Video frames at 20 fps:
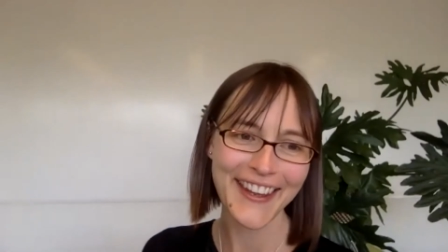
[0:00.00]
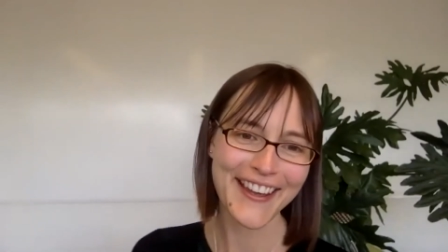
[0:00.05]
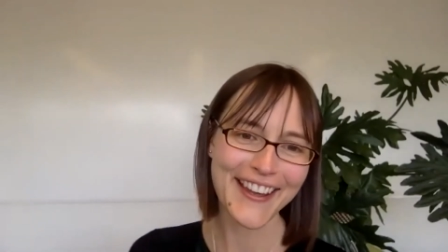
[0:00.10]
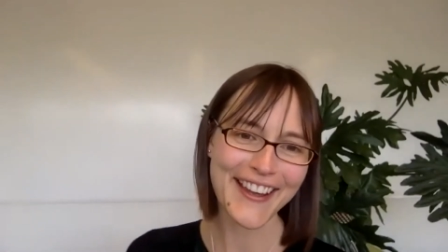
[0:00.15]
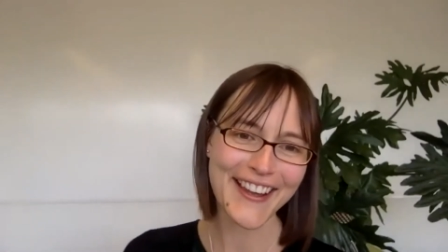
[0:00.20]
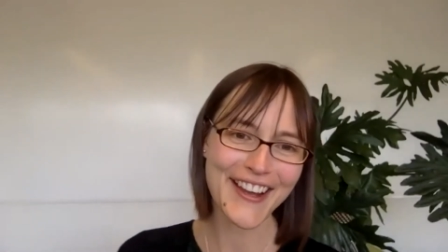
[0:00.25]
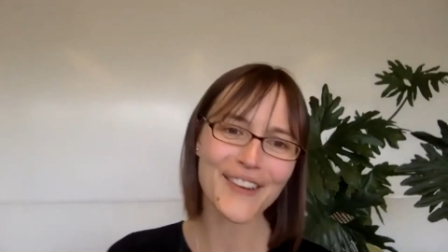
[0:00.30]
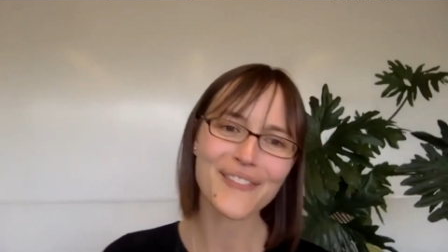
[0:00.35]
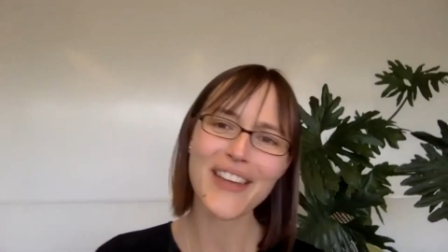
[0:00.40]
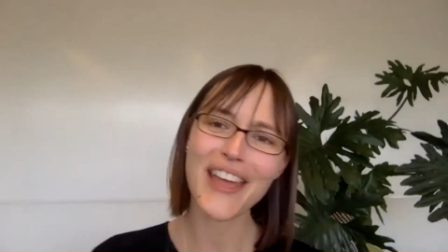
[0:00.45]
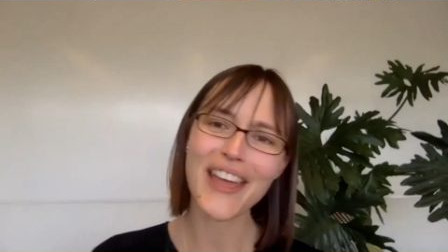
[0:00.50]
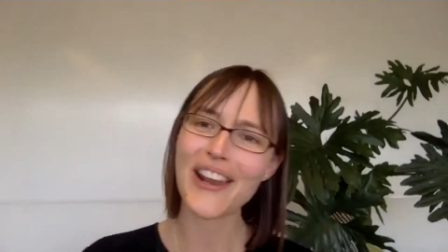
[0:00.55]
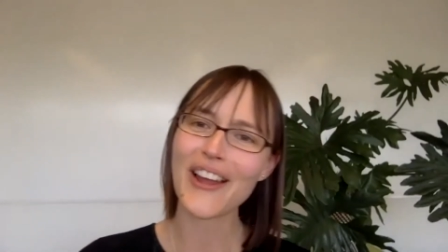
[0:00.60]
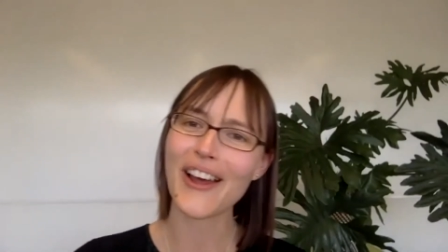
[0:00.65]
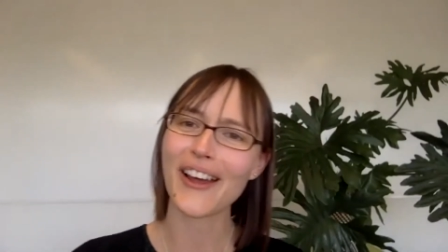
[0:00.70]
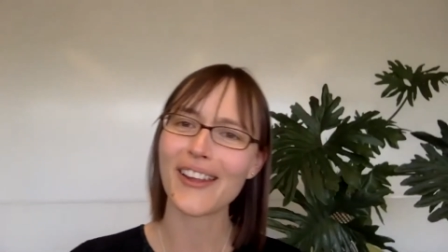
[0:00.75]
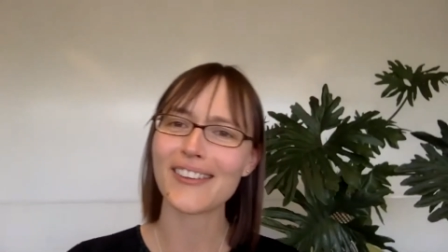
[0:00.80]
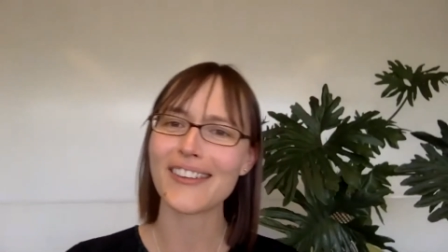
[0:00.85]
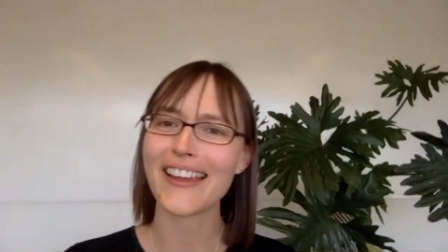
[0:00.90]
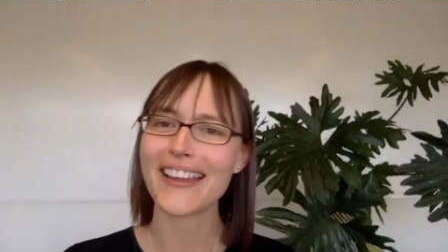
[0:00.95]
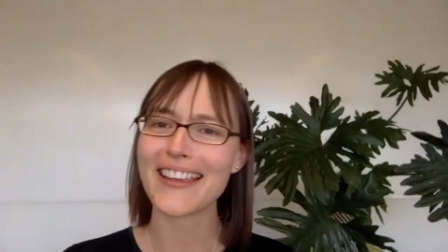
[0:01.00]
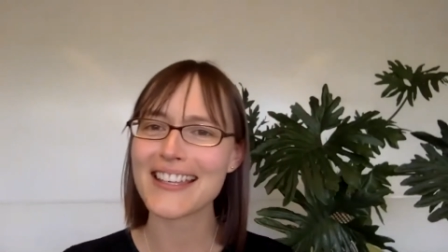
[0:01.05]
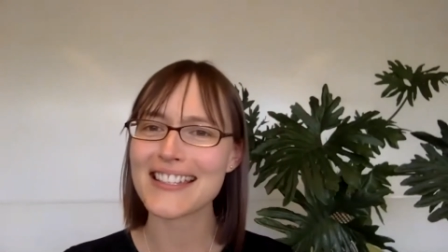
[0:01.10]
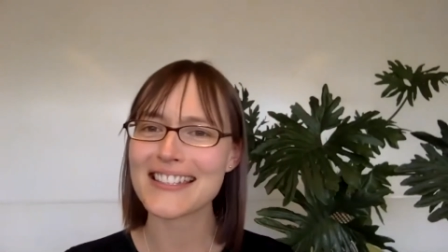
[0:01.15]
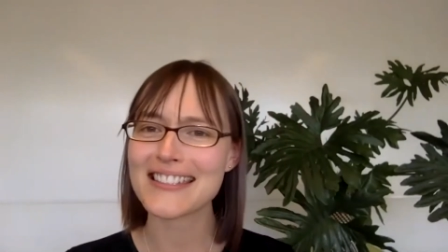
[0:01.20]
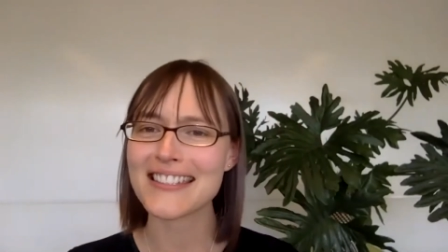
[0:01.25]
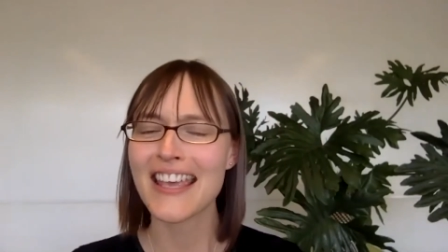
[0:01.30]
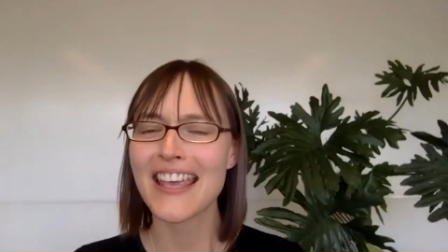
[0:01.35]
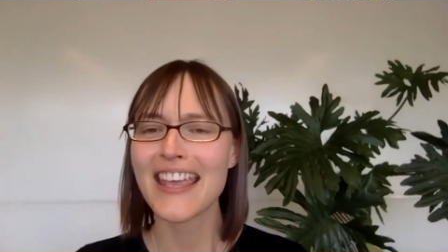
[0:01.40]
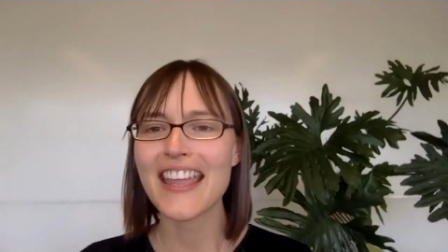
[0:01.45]
Um, and on, I
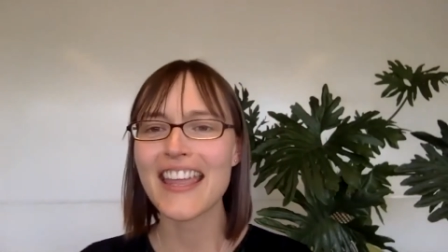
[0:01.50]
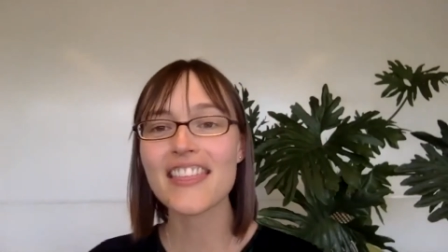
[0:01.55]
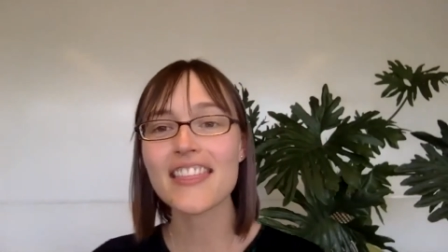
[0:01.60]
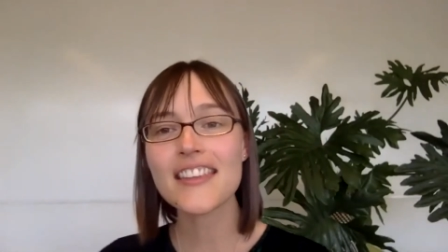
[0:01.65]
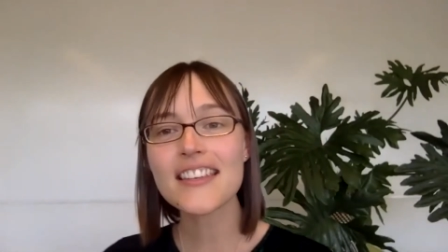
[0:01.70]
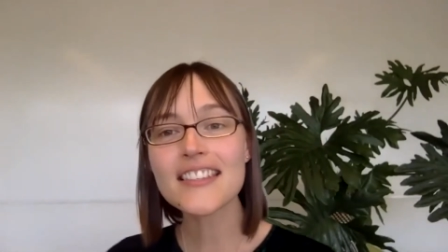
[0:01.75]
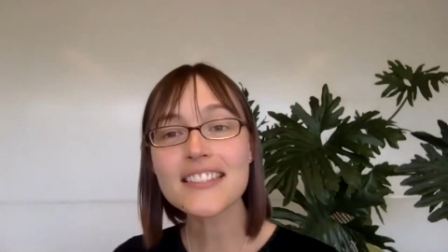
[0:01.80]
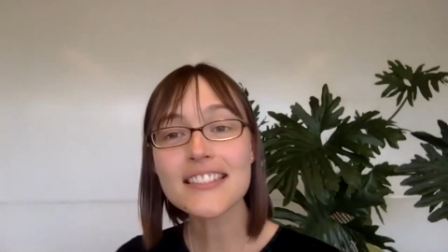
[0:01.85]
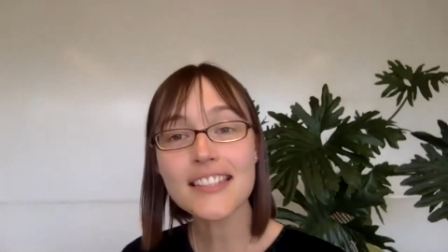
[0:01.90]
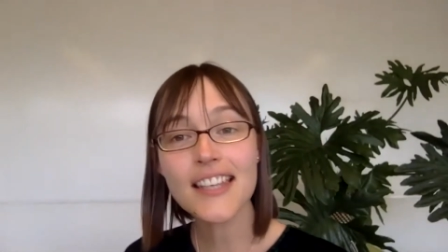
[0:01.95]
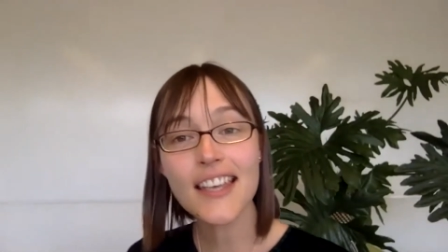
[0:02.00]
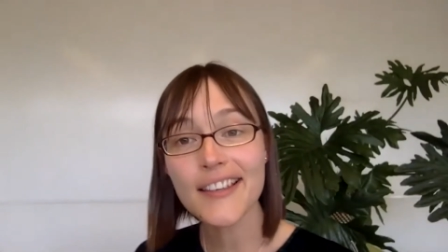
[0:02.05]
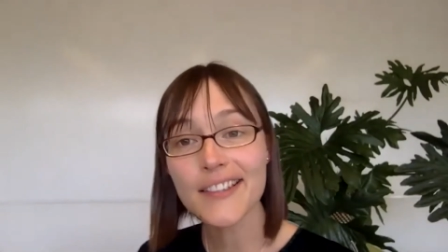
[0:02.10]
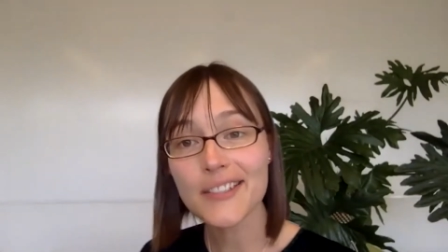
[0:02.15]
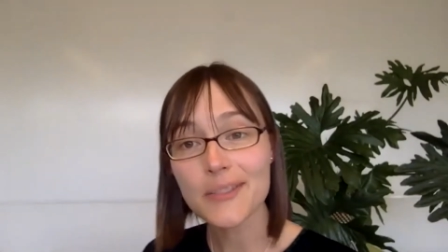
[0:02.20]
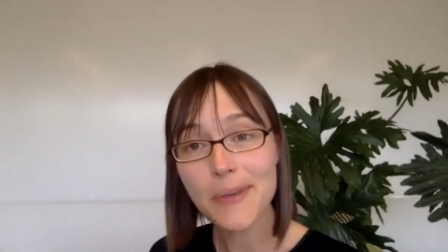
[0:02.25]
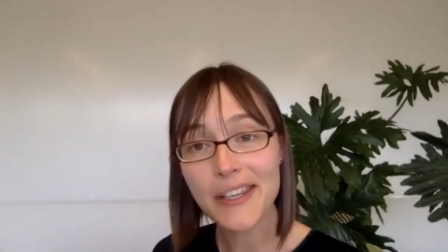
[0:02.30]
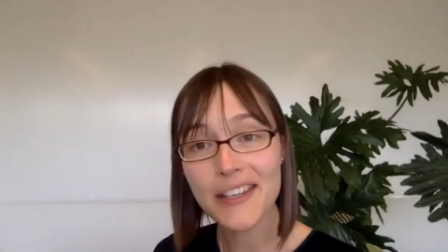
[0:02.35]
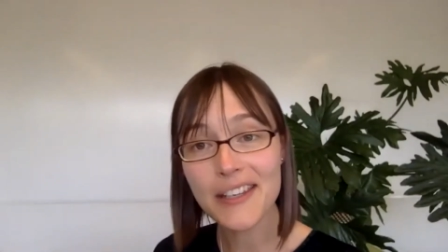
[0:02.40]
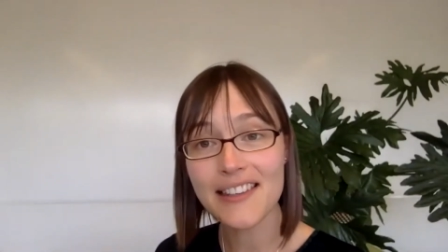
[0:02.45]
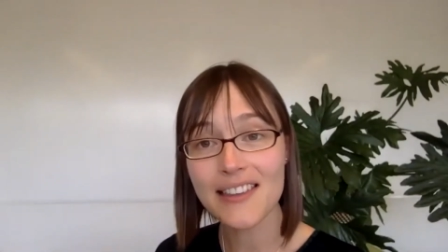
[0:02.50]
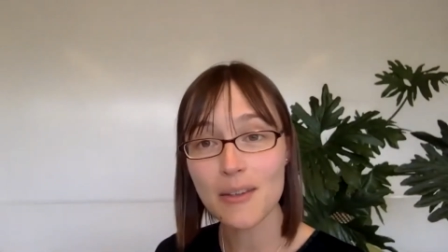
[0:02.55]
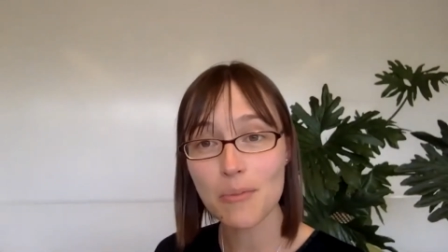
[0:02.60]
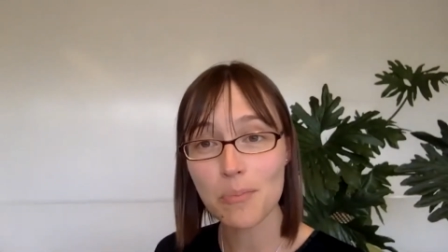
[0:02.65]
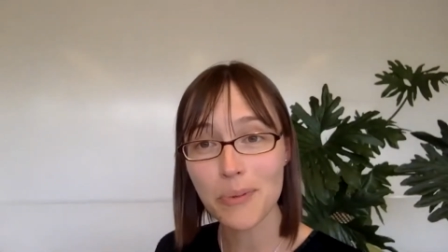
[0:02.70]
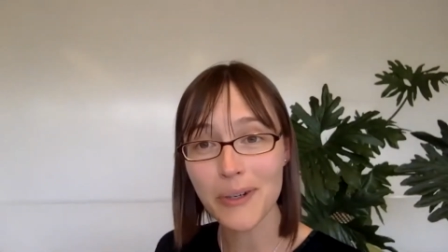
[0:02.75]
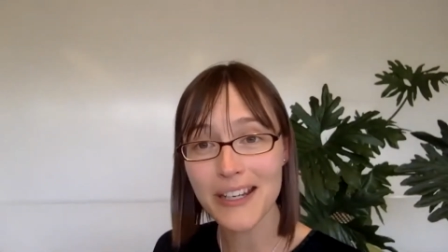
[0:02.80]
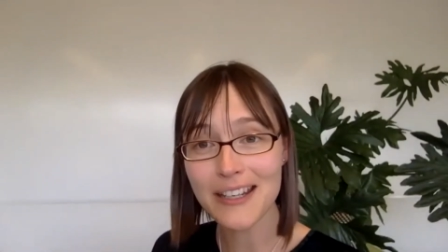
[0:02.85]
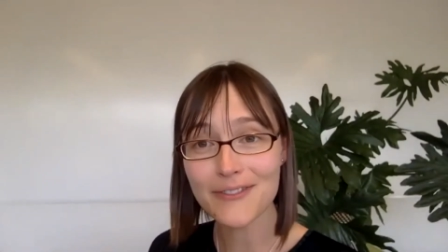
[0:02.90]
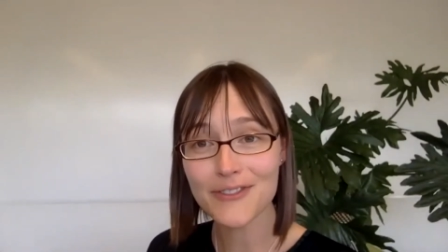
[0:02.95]
guess, in this case, making the
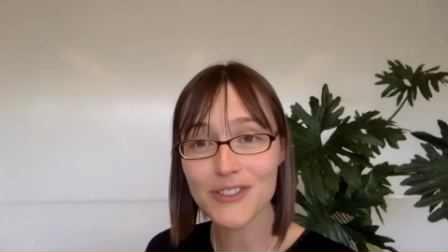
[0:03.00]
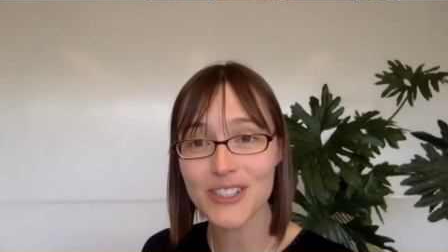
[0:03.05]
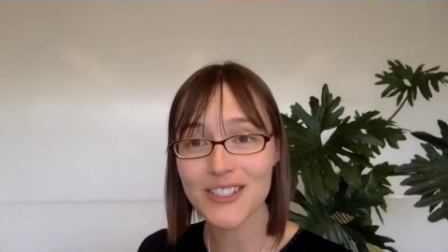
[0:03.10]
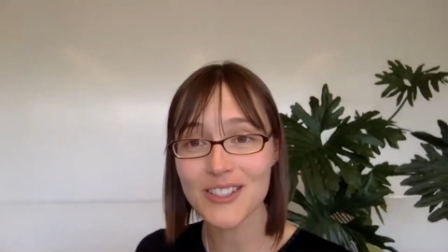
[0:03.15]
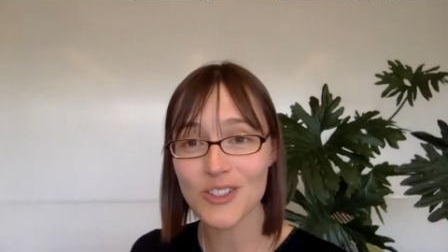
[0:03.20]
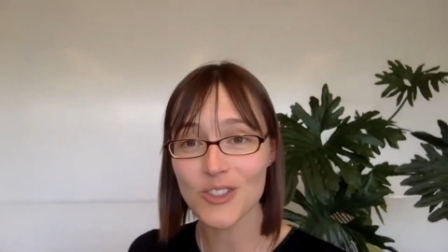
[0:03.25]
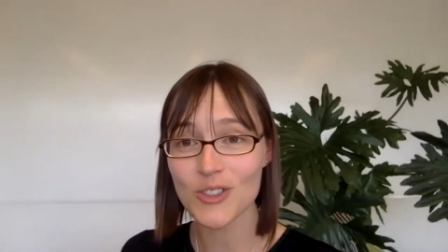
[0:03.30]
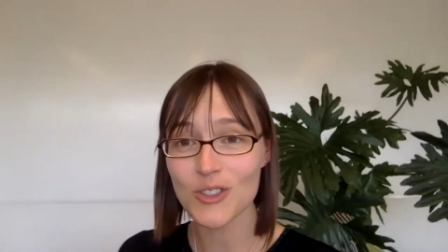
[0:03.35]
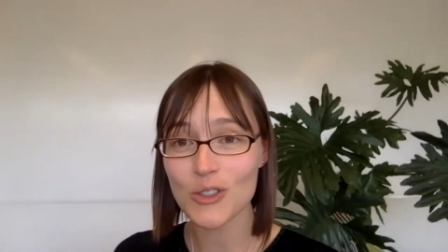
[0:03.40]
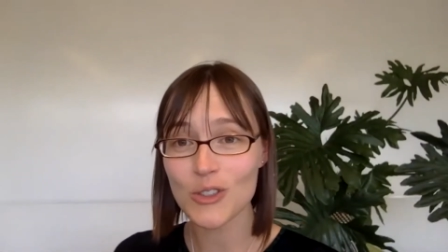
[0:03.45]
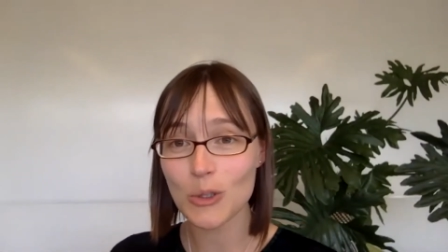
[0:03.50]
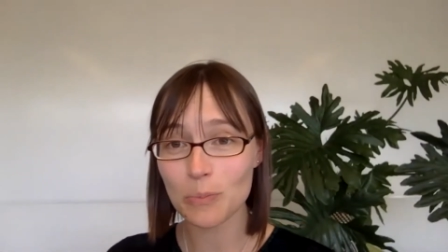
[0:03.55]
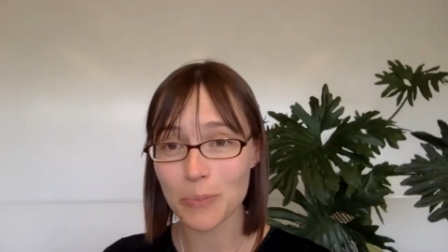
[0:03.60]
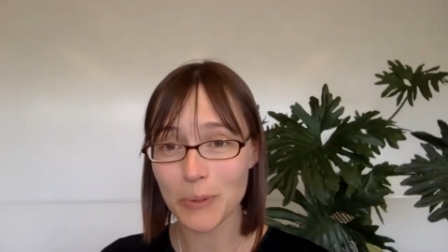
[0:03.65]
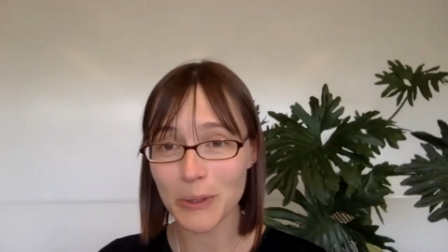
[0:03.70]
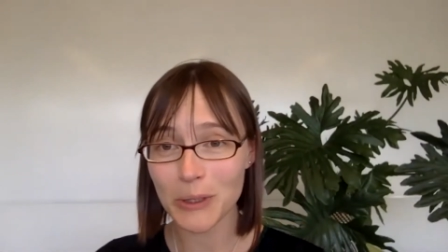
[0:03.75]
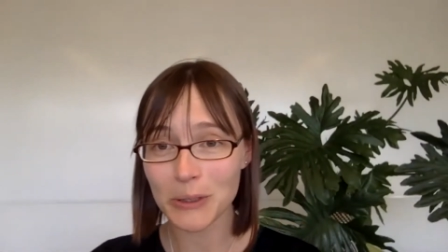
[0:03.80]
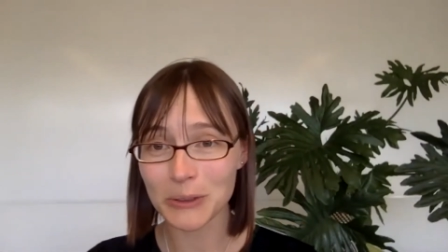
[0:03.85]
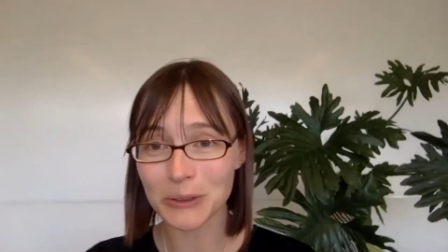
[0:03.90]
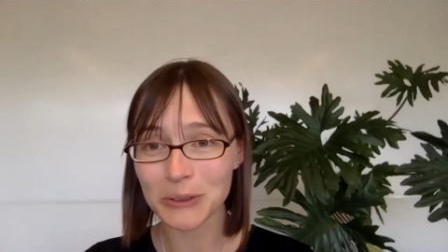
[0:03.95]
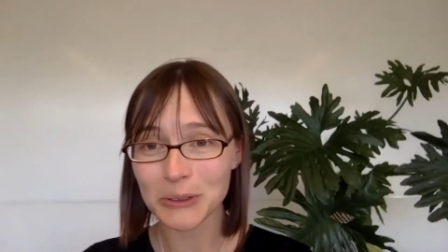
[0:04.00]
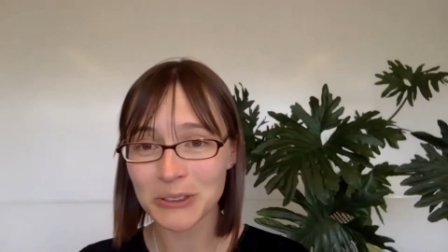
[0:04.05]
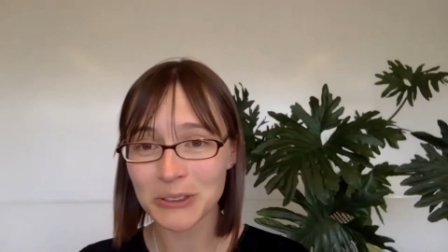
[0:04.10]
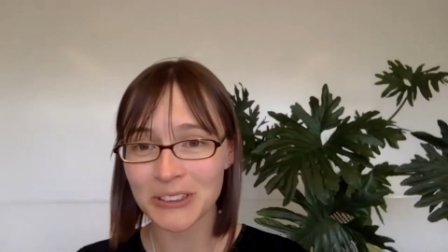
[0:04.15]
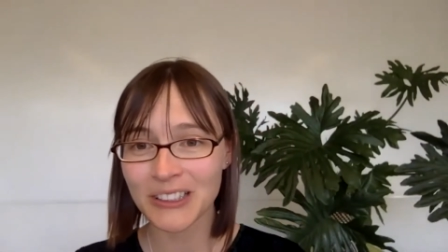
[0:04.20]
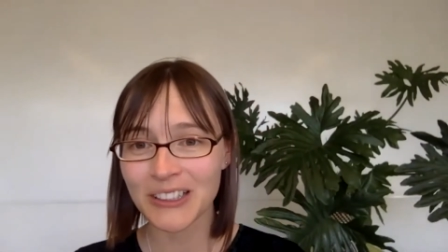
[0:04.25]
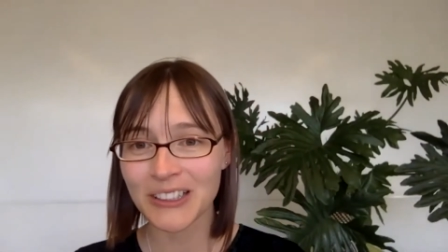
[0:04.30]
brave decision to build,